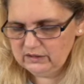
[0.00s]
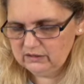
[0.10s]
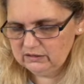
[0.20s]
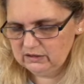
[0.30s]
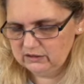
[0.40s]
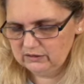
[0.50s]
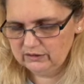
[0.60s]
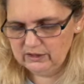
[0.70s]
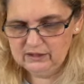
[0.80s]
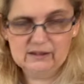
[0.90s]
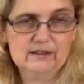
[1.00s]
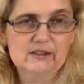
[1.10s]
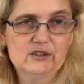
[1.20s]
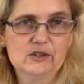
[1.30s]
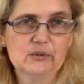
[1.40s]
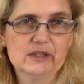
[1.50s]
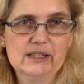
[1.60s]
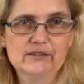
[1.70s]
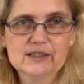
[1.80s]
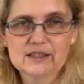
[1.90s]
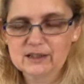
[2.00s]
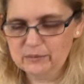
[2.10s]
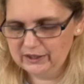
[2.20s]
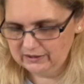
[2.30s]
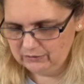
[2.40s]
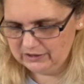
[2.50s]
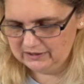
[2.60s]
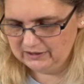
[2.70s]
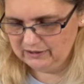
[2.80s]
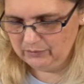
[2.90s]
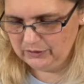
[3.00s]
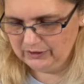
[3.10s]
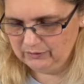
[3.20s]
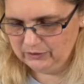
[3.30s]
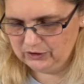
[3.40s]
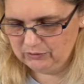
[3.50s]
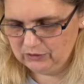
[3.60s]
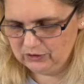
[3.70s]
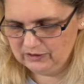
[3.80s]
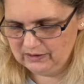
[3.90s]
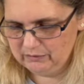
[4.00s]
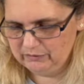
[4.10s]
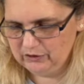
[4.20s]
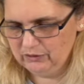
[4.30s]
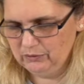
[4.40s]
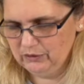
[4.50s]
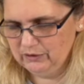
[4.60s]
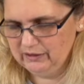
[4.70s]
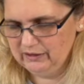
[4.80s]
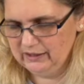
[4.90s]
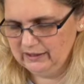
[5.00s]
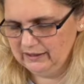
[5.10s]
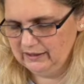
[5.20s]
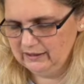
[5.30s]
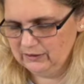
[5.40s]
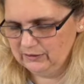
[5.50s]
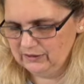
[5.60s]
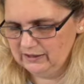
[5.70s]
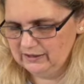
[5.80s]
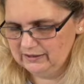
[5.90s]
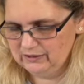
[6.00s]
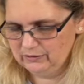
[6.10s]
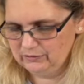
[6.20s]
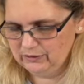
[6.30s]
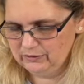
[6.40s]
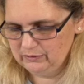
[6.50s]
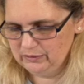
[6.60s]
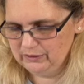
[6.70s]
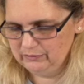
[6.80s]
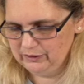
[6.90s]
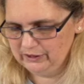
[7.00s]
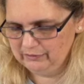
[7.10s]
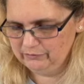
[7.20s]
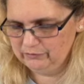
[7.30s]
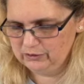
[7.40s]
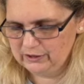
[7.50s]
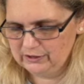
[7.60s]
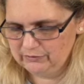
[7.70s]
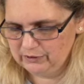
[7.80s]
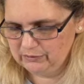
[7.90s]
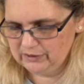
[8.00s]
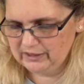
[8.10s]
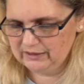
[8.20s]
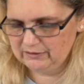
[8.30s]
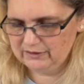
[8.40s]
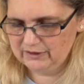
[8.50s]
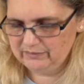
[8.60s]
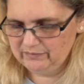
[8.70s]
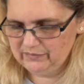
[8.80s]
So nothing to do with the left side of the brain, the right side of the brain, which I'm sure some of you were thinking along the lines of when trying to figure it out.